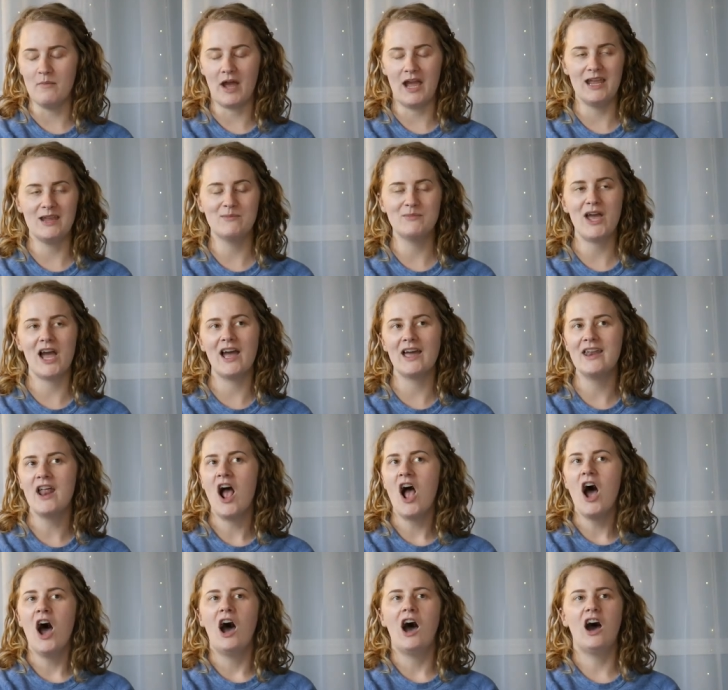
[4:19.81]
I am not
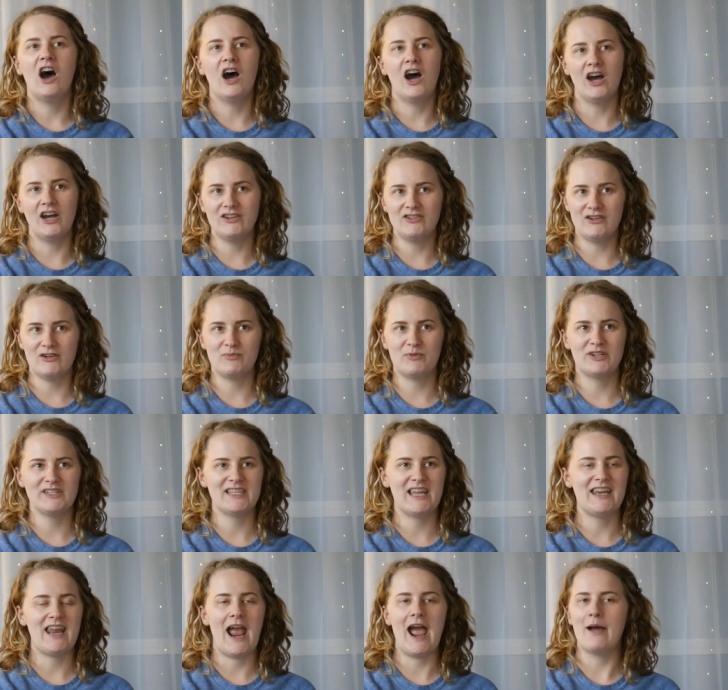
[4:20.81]

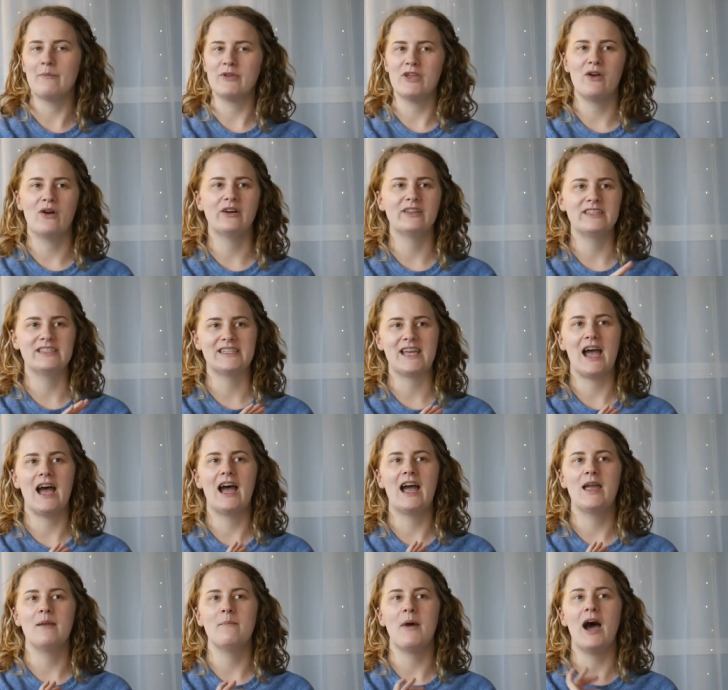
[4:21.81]
100% happy all the
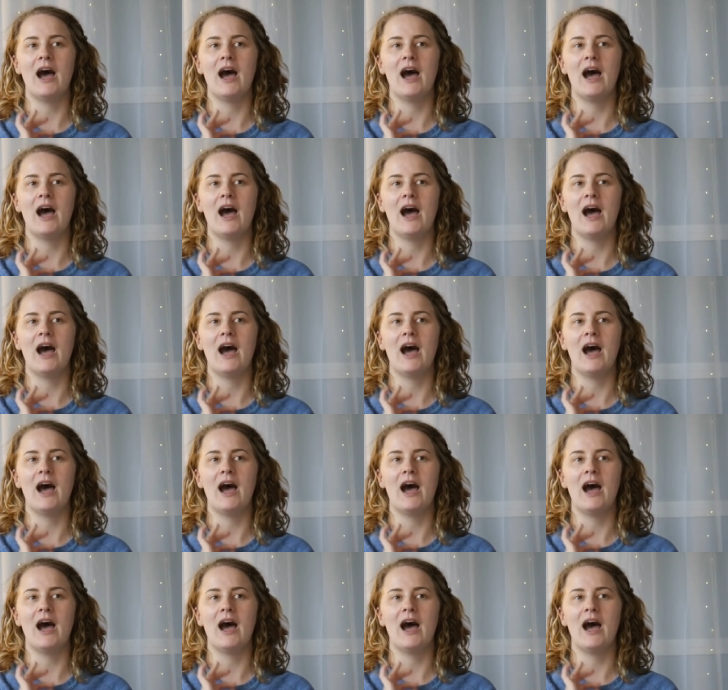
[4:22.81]
time.